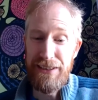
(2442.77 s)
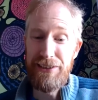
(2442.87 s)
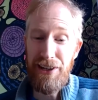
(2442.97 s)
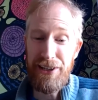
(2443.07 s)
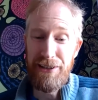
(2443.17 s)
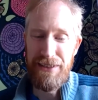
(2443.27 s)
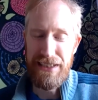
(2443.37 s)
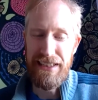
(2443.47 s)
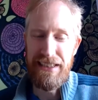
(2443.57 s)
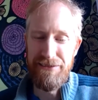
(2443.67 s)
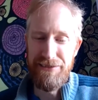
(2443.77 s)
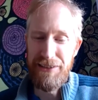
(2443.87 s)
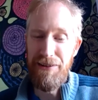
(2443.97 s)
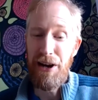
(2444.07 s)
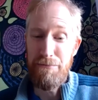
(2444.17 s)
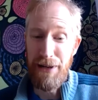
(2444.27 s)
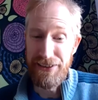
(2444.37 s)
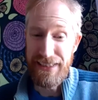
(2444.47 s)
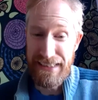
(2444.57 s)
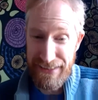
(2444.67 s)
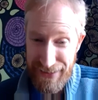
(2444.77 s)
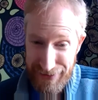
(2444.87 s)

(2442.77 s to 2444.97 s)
a lot of development in that